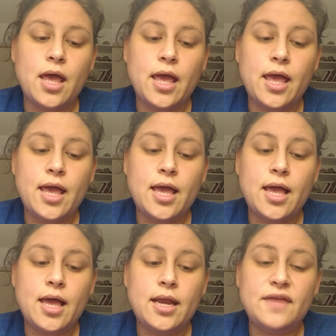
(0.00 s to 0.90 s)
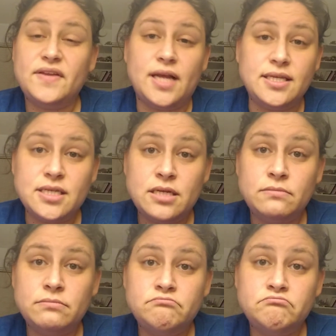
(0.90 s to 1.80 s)
And if it doesn't,
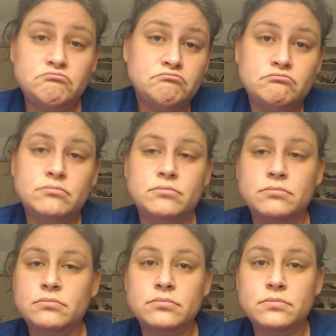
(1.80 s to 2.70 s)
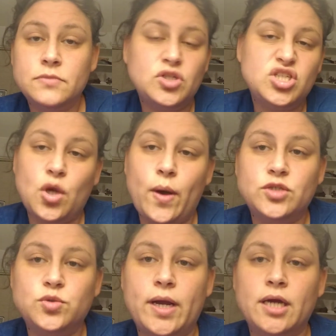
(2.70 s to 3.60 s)
they'll just go
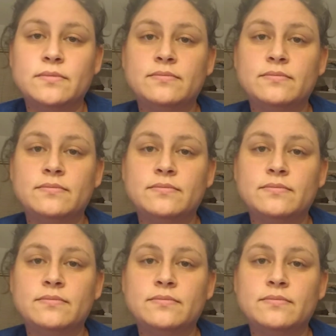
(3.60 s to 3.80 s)
elsewhere.